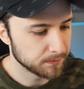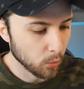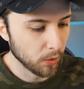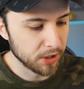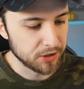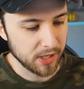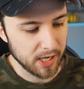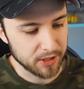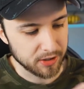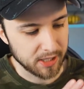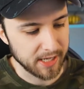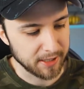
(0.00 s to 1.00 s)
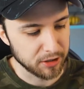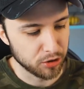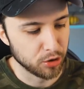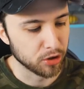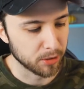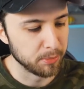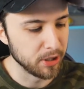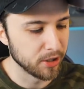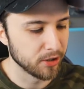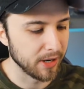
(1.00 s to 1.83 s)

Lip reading: where it says connecting to your computer,